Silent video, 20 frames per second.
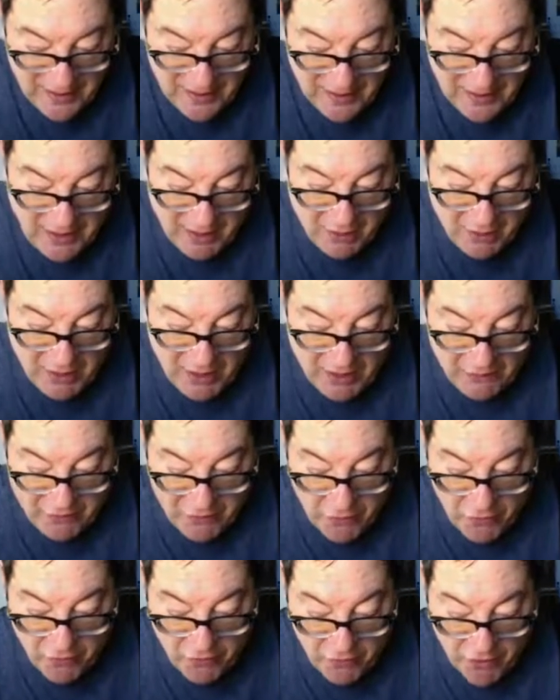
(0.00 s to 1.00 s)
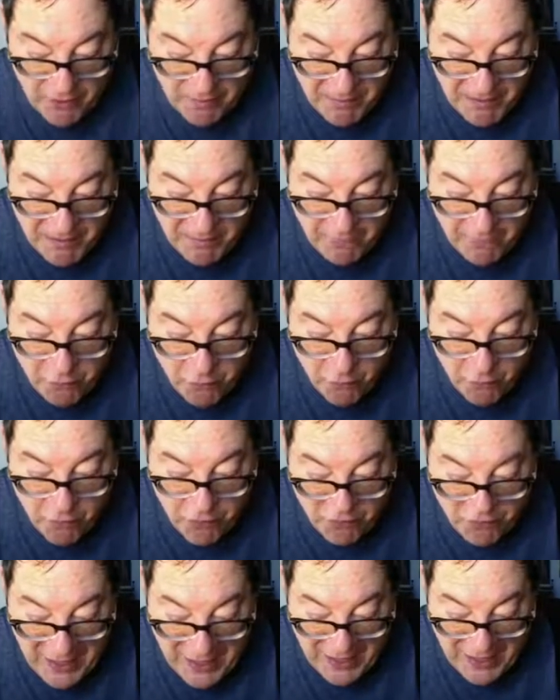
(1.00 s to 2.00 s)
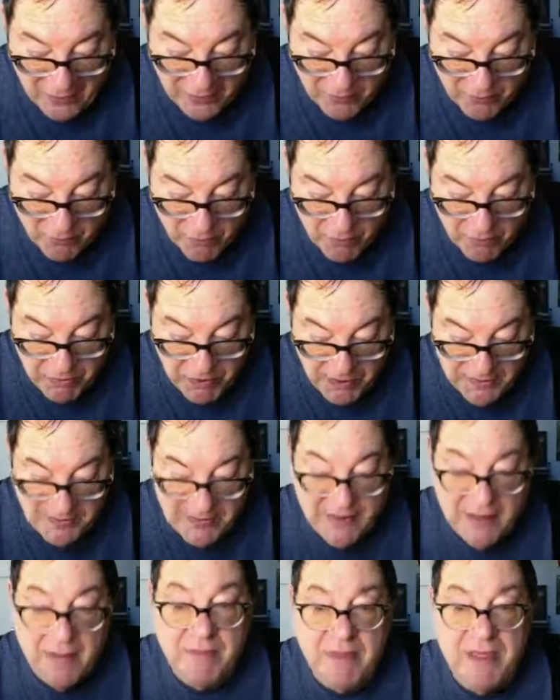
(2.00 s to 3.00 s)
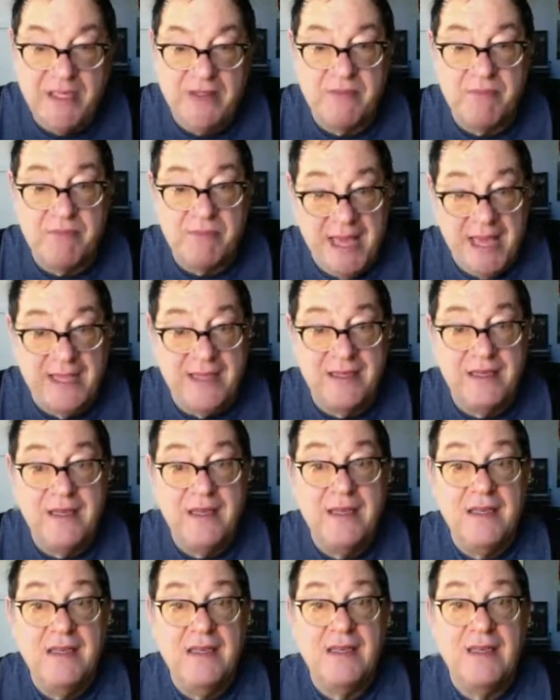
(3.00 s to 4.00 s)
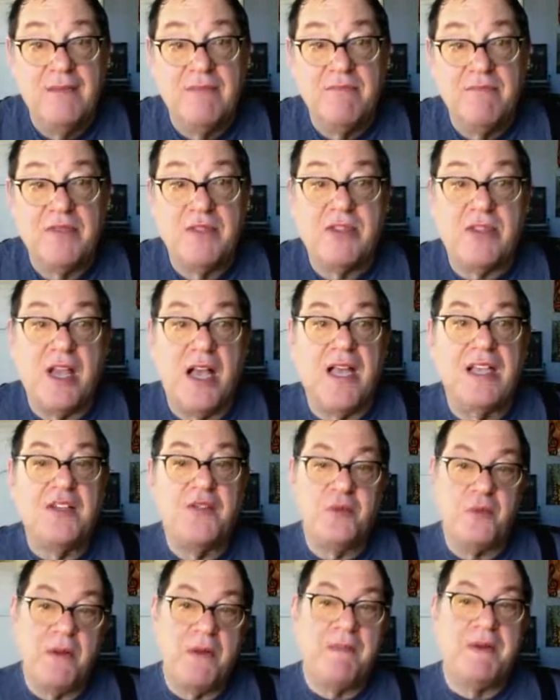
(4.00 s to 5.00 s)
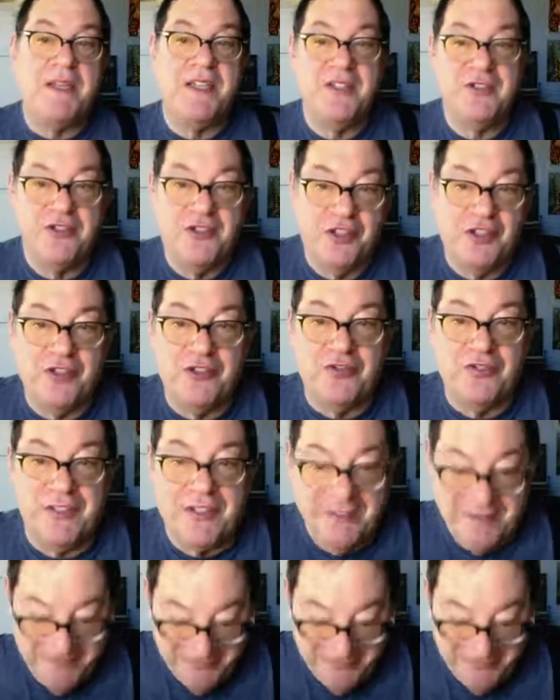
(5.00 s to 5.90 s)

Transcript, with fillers: that were left over, and about 4,000 were present. That means men, besides women and children.